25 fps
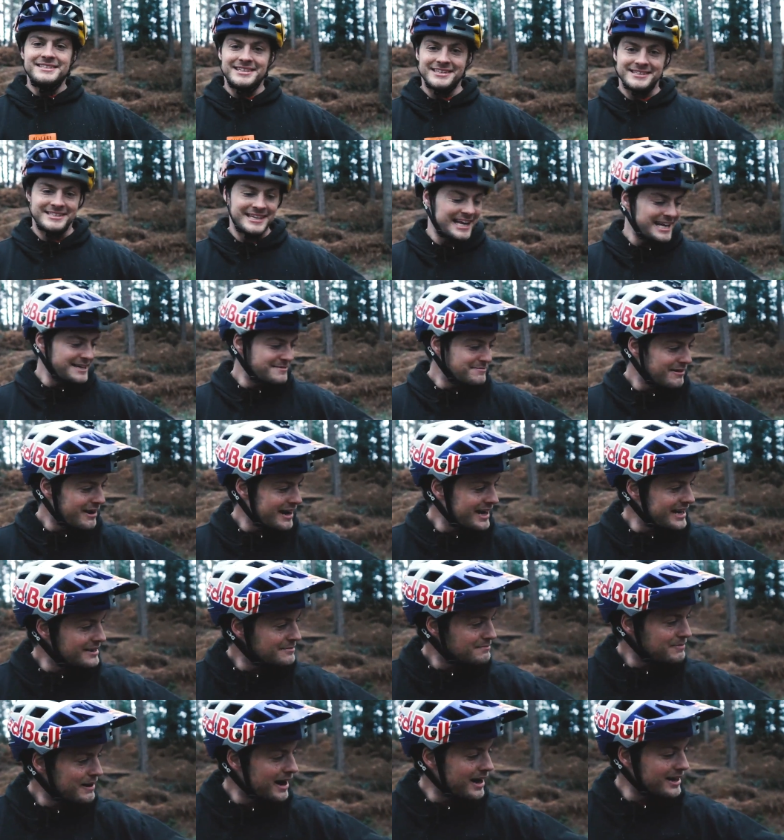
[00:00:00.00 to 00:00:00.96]
To
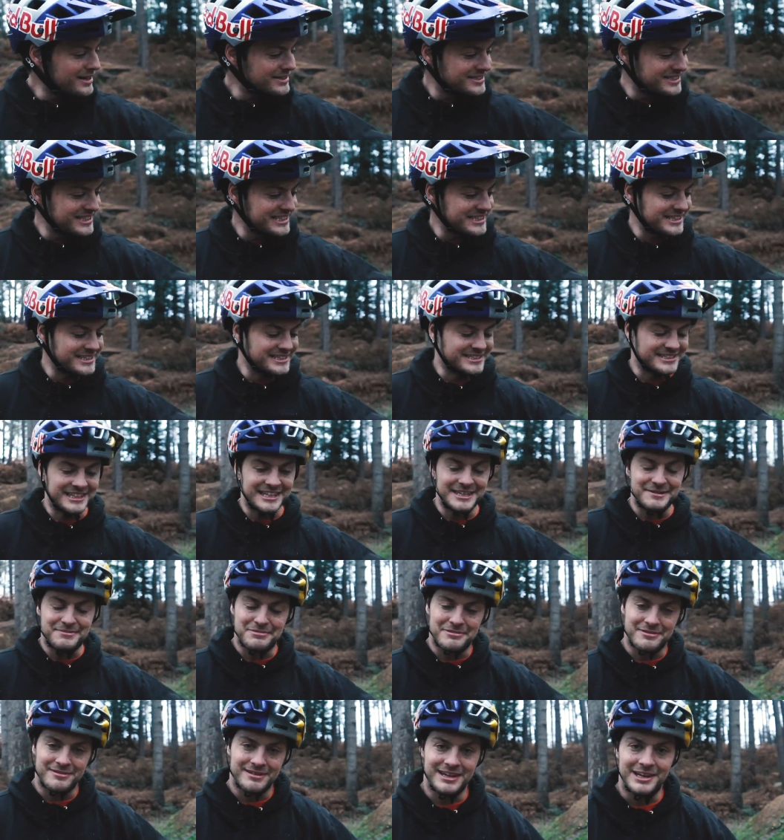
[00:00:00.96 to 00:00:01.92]
celebrate passing the
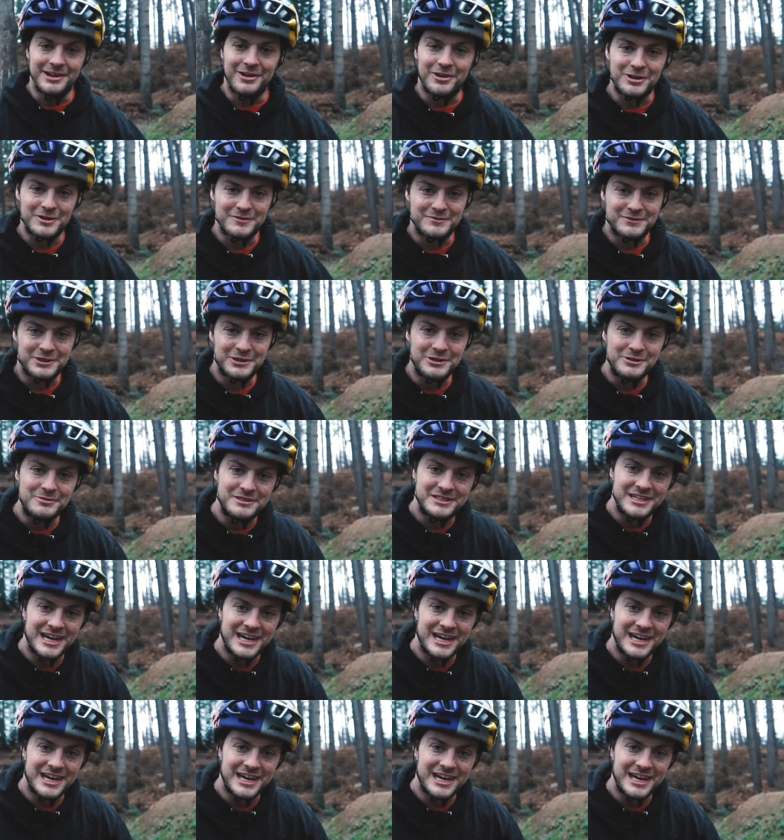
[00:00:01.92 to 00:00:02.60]
Slippery Log of Doom